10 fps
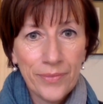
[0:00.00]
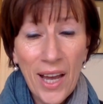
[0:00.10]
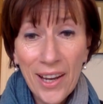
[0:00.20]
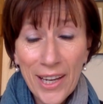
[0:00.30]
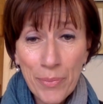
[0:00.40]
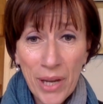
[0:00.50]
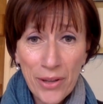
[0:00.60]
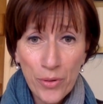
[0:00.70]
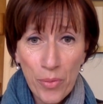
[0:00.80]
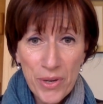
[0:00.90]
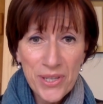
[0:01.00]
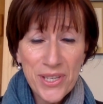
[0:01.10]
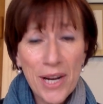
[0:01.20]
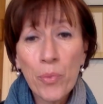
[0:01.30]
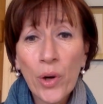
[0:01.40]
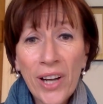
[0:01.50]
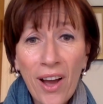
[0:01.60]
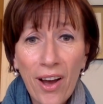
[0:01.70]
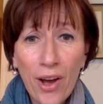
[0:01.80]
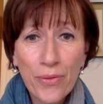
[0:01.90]
Hi, I'm Kath Roberts, and I'm one
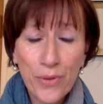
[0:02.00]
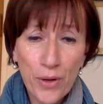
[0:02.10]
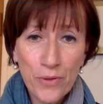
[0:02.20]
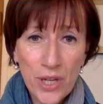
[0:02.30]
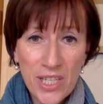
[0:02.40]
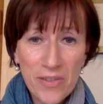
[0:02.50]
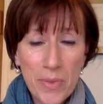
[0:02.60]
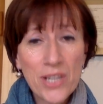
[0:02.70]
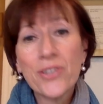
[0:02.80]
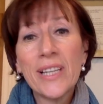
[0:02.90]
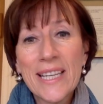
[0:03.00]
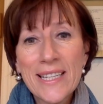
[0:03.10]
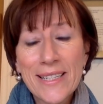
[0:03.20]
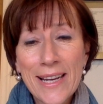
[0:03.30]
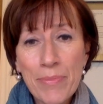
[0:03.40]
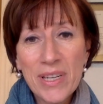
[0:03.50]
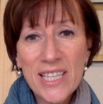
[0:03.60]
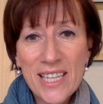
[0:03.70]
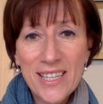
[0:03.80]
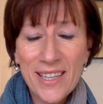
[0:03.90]
half of Transformational Leaders
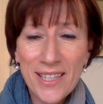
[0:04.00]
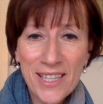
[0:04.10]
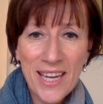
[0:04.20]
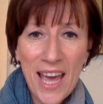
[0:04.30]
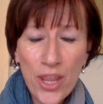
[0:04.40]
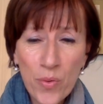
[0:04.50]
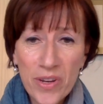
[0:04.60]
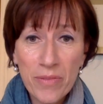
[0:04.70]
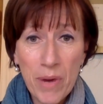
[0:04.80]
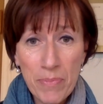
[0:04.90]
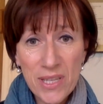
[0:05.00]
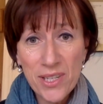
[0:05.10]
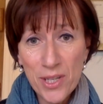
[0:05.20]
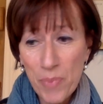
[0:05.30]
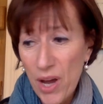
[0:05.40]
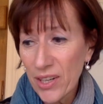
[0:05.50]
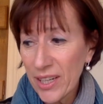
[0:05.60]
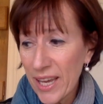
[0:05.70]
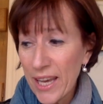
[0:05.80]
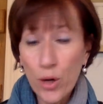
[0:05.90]
Limited. And together with my business partner,
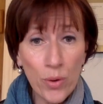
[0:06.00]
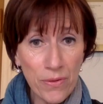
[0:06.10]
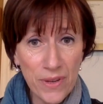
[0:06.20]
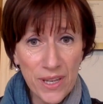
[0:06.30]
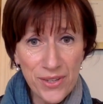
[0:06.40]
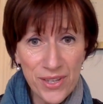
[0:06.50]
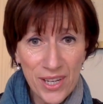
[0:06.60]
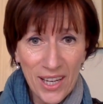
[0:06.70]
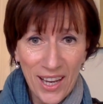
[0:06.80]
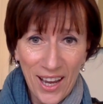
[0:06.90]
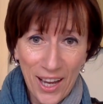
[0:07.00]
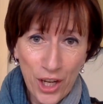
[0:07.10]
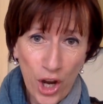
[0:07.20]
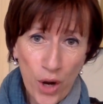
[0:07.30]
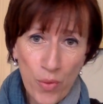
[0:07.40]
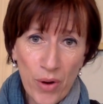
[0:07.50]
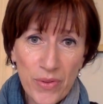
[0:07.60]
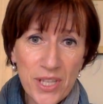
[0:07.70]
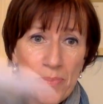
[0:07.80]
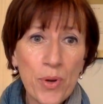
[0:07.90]
Kate Griffiths, I co wrote
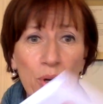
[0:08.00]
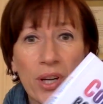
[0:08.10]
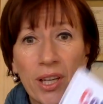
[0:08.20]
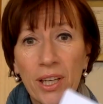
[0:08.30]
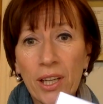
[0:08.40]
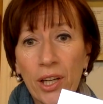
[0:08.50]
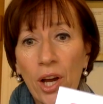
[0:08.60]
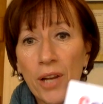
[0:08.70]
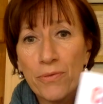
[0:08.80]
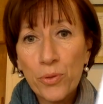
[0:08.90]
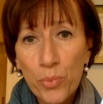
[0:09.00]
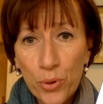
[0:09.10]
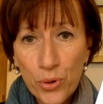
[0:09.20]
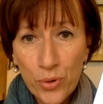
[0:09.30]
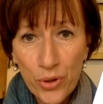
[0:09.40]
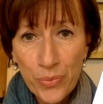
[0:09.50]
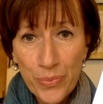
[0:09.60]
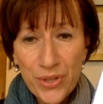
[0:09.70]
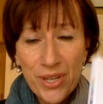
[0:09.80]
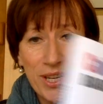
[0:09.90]
this book, Colourful
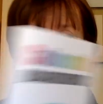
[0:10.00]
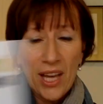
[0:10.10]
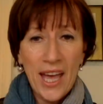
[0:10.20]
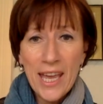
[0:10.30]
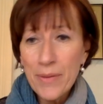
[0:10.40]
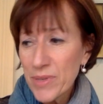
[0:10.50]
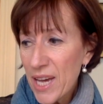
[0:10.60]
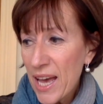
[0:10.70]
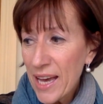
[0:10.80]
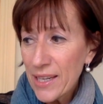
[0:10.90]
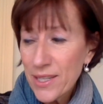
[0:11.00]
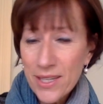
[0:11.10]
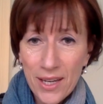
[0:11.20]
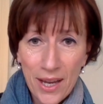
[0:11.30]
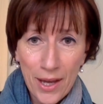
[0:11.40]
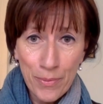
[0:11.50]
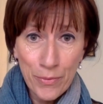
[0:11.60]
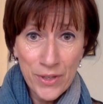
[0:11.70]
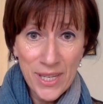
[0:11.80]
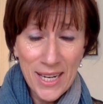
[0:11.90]
Boardrooms, aimed at
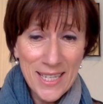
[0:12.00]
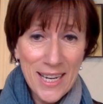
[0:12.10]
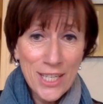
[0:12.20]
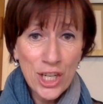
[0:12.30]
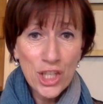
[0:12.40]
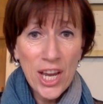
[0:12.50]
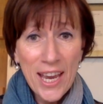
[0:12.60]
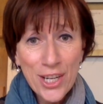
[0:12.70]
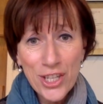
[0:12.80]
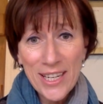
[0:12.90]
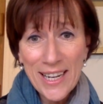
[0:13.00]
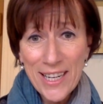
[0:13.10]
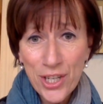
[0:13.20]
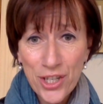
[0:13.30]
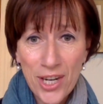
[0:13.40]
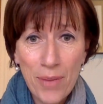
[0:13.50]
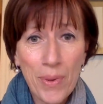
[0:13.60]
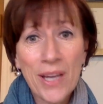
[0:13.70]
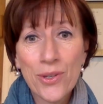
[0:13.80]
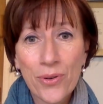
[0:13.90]
facilitating change in leadership
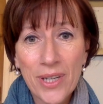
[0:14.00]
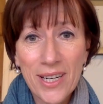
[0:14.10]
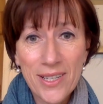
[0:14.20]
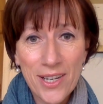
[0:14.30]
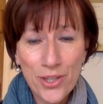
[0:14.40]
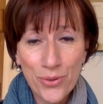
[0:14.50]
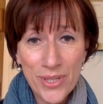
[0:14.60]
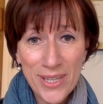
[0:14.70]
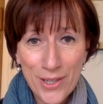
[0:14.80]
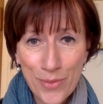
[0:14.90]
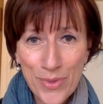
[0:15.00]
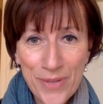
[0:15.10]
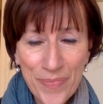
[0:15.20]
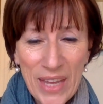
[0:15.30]
and organisational systems.